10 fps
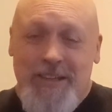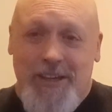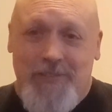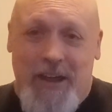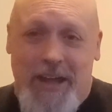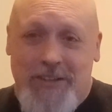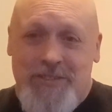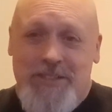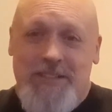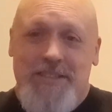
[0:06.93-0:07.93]
of
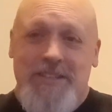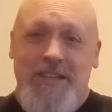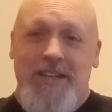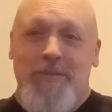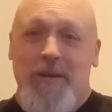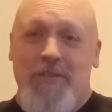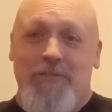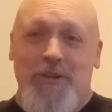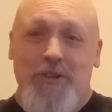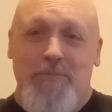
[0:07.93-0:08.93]
actually seeing my
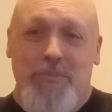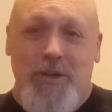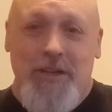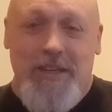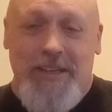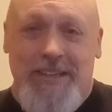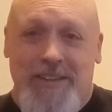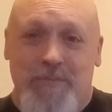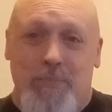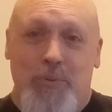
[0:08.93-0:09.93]
first book
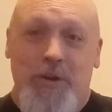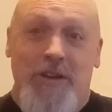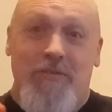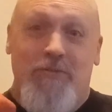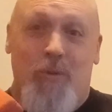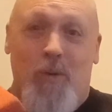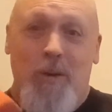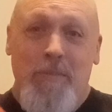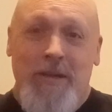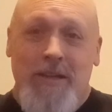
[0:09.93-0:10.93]
in print
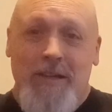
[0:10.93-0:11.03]
form.